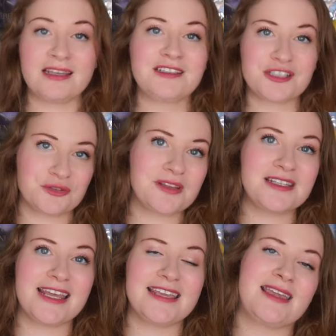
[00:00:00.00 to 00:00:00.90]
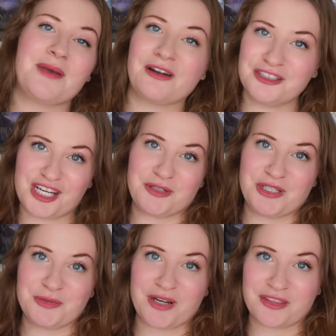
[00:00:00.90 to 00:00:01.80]
Destroy the Day came out on
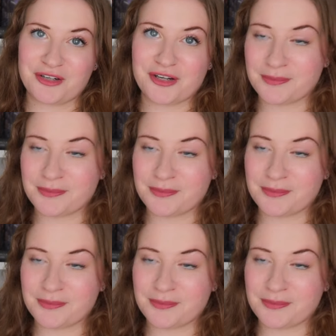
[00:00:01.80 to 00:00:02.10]
January 23rd.